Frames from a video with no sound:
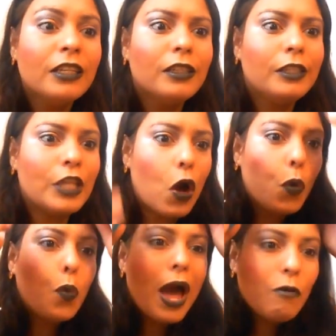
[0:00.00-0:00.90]
So
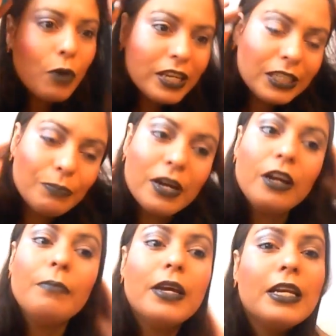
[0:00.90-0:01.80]
why waste
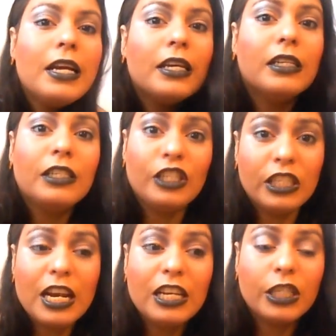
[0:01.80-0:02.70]
more money in the
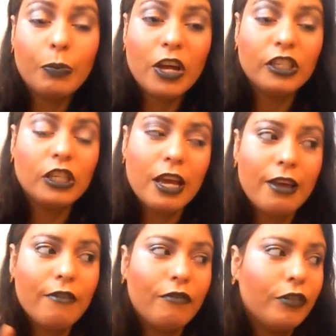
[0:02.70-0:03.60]
Silisponge
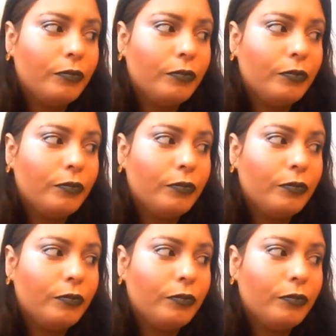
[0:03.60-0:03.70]
if